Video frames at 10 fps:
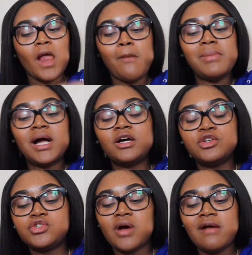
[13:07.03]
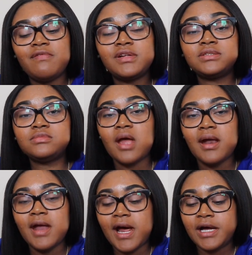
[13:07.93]
by her trifling
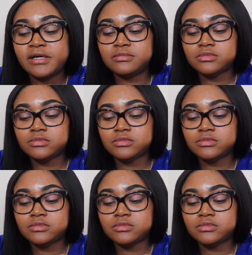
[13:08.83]
dad.